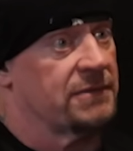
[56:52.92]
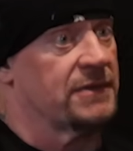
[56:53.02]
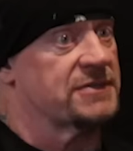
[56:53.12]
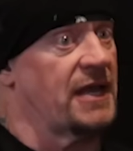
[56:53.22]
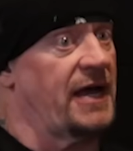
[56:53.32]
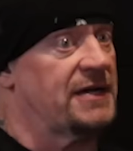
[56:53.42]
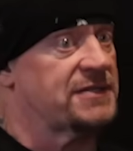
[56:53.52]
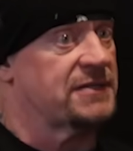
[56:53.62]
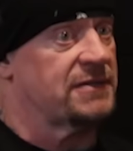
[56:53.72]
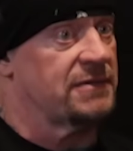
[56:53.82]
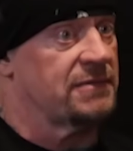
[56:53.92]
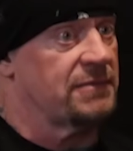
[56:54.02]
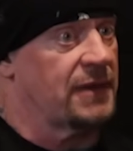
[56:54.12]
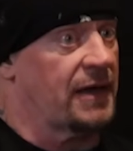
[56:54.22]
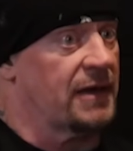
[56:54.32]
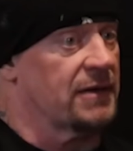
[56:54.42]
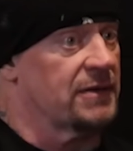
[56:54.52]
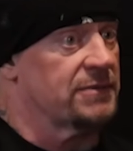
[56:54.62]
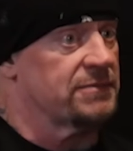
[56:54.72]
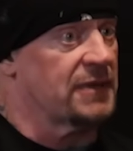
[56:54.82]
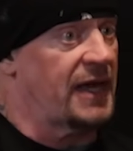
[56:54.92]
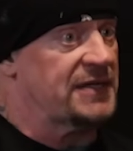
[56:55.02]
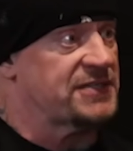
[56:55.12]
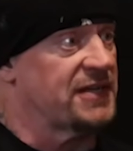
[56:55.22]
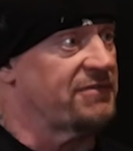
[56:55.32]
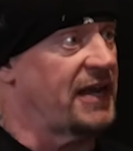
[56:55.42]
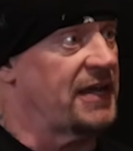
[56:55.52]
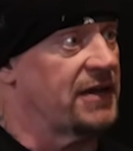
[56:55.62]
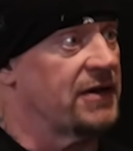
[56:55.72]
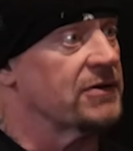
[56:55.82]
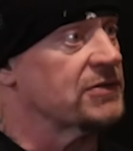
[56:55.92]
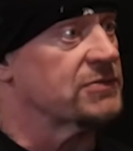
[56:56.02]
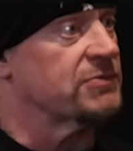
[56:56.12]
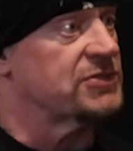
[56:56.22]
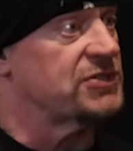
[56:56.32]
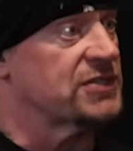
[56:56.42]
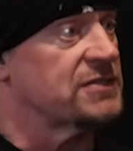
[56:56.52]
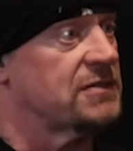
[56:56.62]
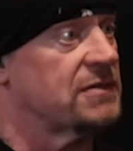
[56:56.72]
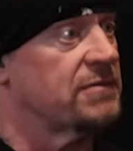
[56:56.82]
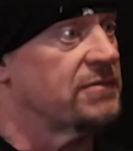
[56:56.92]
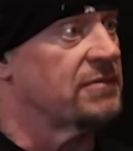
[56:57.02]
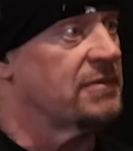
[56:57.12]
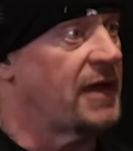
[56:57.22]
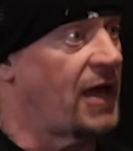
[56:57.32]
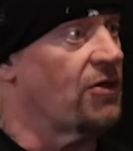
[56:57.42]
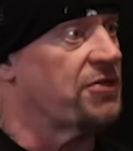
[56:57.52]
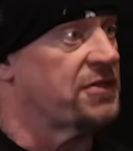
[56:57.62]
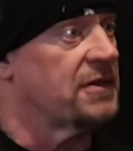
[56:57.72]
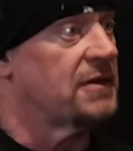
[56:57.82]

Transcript: those last, I don't know, last seven, eight years was just health.